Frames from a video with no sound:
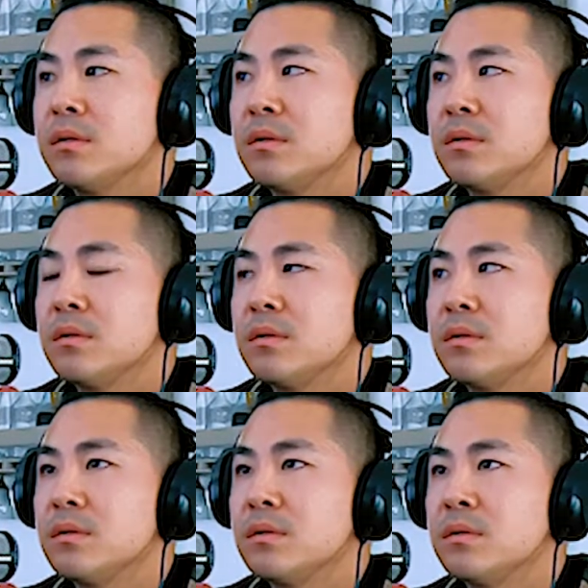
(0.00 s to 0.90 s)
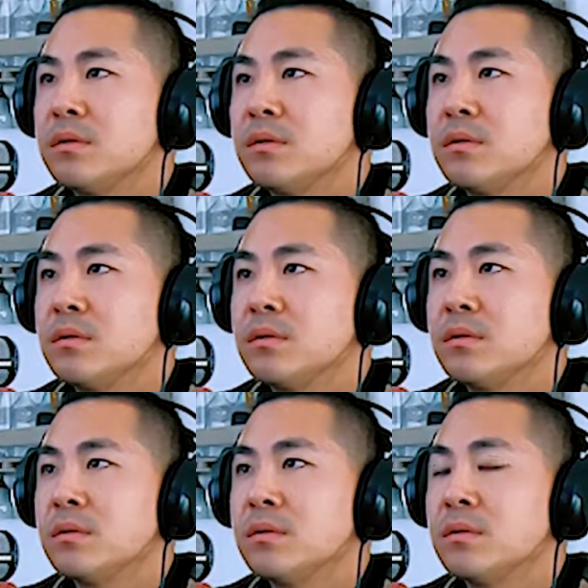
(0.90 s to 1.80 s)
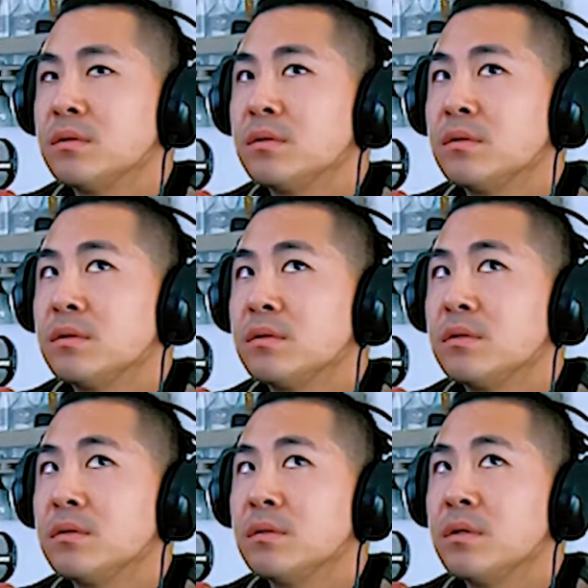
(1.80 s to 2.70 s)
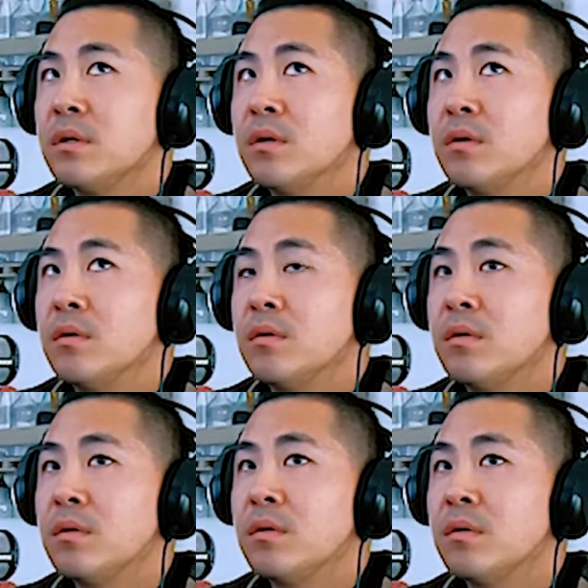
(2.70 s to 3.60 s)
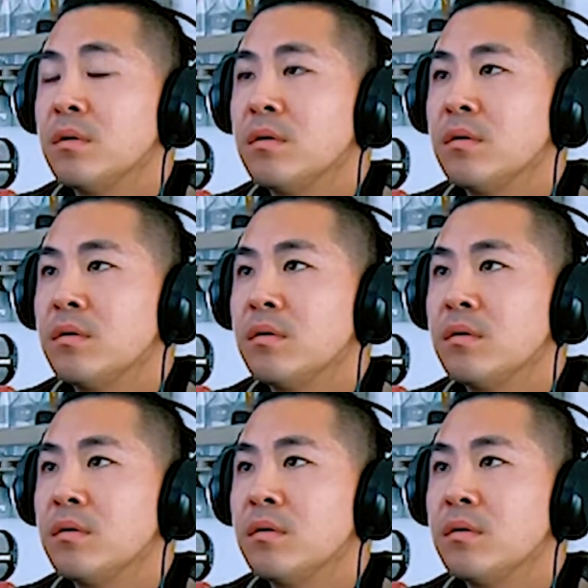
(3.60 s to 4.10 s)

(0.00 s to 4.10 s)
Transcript: (not speaking)